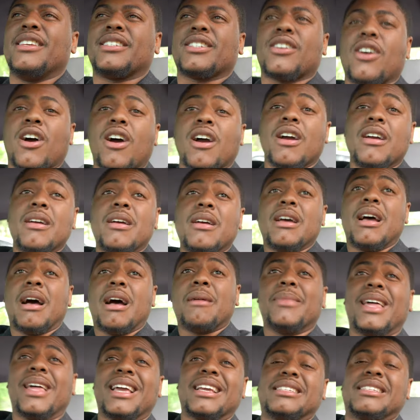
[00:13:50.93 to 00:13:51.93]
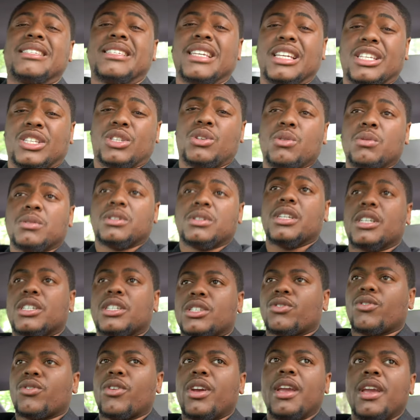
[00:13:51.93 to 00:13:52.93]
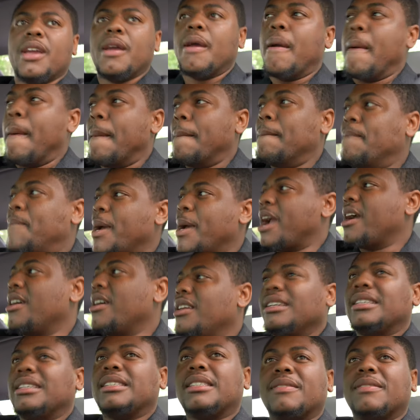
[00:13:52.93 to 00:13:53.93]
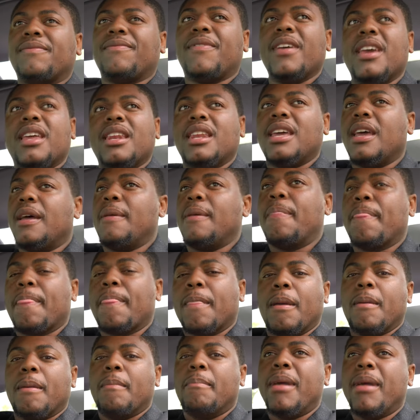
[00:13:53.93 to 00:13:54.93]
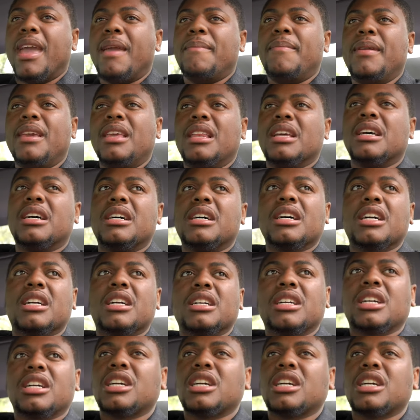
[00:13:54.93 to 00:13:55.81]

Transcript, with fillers: this car. I'm like 6'2", 6'3", barely fitting it. Maybe the